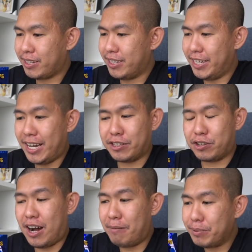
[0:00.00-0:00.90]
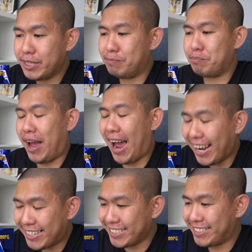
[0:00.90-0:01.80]
He got the complete
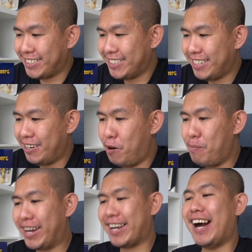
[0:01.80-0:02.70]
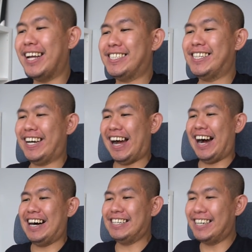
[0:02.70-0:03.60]
package. Oh my God,
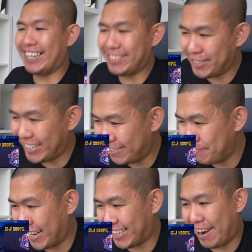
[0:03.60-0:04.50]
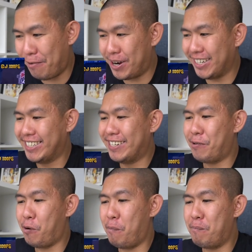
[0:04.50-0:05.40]
I, I know he don't make that one.
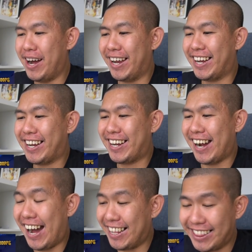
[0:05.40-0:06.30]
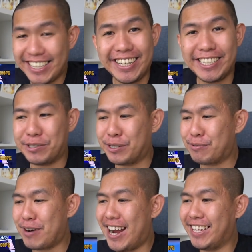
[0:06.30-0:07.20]
Oh my God, leaning to the
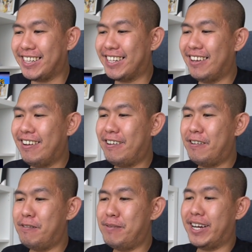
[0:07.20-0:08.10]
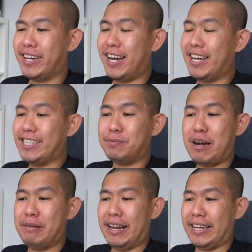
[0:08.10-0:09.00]
right. Oh my God, that's
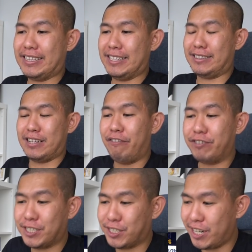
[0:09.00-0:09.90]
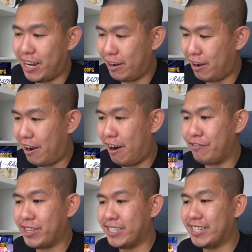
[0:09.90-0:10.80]
probably like the toughest shot
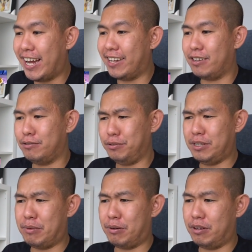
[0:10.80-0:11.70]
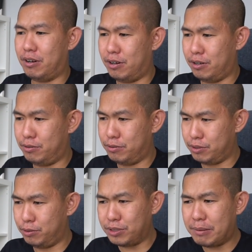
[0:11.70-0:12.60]
of the night. Who's number? Hold on, who,
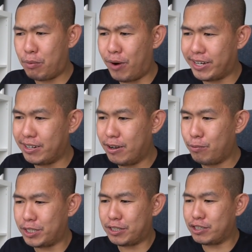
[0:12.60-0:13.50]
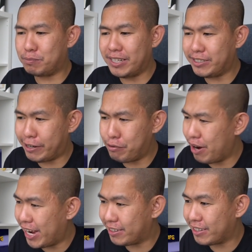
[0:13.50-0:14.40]
who's number one? Where's Chris Banchero
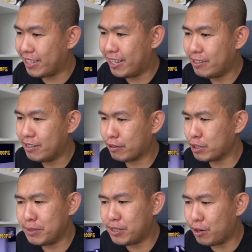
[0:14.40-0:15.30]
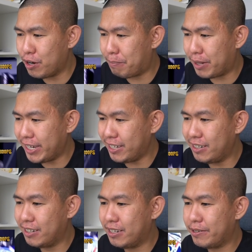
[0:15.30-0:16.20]
at? Chris Banchero not playing?
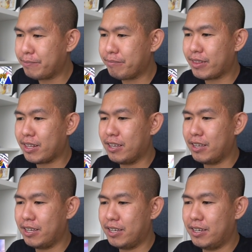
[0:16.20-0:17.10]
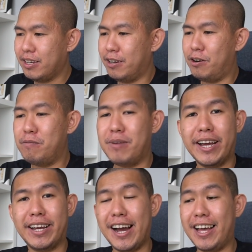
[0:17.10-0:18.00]
Oh
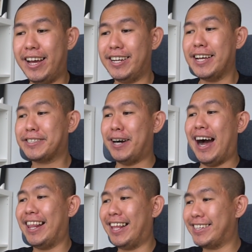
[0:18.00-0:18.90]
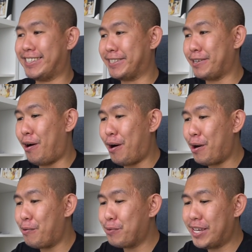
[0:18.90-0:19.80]
my God, and that's the highlight. That's
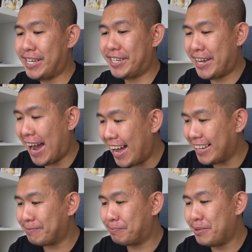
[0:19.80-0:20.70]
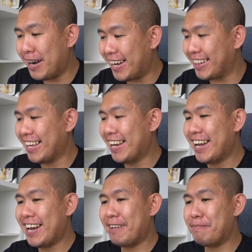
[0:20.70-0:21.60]
all we got. But
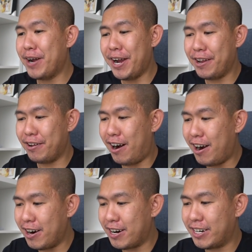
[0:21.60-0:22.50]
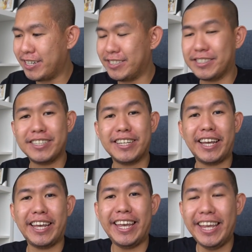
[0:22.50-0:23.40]
man, RR is
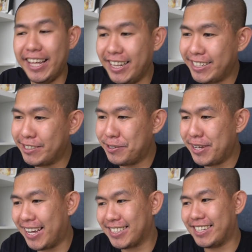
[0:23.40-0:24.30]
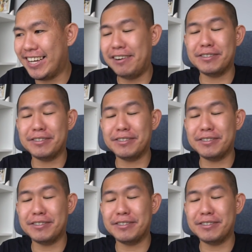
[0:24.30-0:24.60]
killing though yesterday. That